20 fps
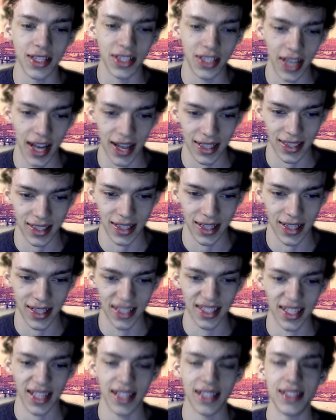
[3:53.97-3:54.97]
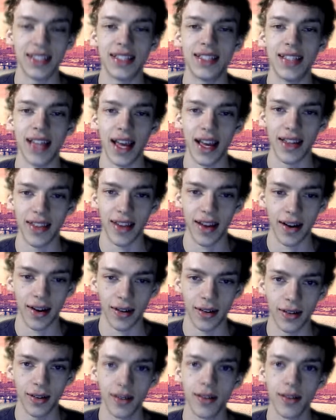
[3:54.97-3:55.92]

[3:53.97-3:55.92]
Jackson is and stay there